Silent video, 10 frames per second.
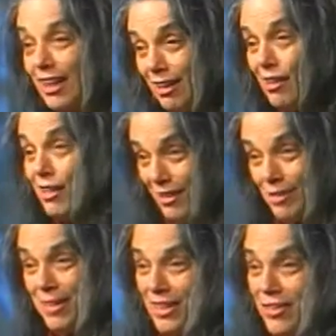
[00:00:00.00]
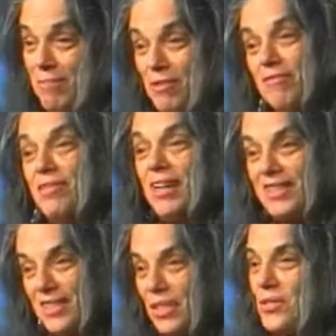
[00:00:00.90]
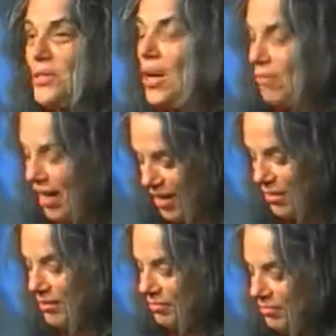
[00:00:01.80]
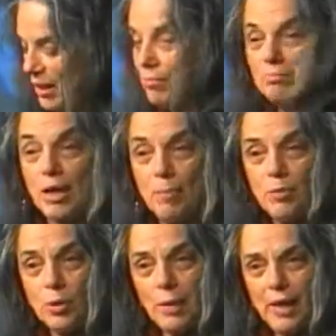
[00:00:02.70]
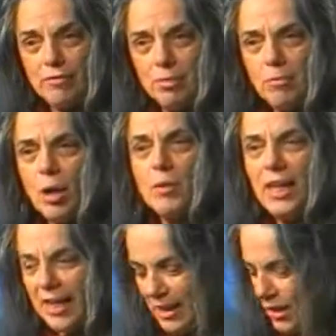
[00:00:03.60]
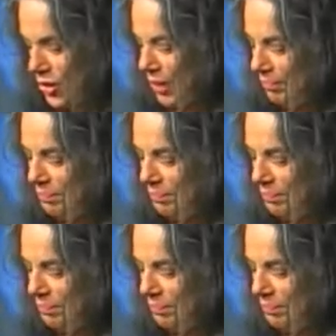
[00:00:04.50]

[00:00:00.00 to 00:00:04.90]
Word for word: You might know him, a, a singer-songwriter from up your way, from Marblehead, actually.